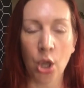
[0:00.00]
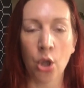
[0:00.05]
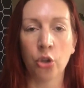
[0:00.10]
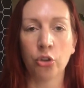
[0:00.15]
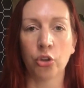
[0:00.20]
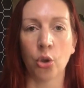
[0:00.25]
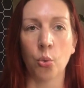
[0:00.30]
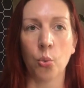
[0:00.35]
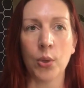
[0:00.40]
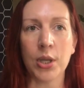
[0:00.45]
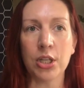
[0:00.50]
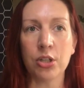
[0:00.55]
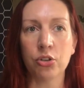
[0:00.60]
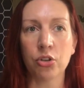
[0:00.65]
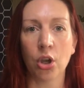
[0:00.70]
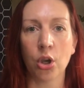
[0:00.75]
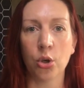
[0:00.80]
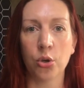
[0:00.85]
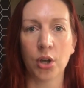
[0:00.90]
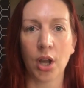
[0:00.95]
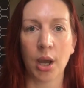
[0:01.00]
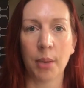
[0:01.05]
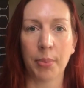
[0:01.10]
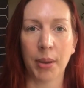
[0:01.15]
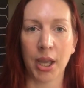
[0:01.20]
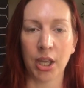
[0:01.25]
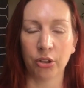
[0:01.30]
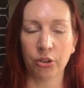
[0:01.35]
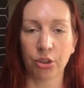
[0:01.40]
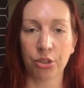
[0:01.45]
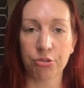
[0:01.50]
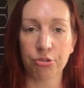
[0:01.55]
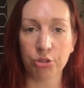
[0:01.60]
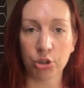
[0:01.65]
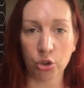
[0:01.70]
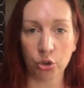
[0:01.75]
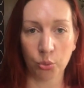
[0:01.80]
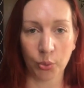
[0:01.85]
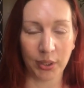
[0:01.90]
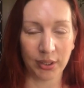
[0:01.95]
So we towed our bikes through
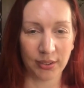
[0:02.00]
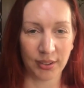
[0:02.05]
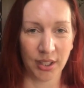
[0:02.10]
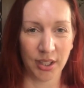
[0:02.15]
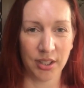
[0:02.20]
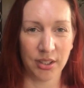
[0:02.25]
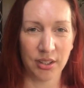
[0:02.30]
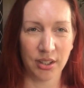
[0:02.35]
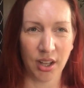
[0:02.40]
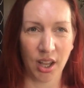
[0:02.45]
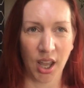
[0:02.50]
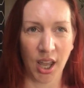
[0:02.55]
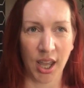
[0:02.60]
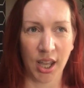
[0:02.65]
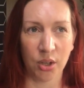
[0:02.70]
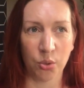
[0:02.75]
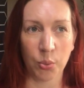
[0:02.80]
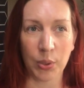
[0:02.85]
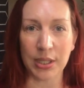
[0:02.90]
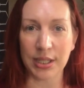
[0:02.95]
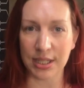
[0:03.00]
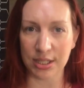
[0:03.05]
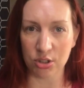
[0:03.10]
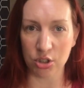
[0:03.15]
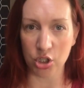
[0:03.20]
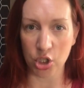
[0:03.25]
Switzerland and we didn't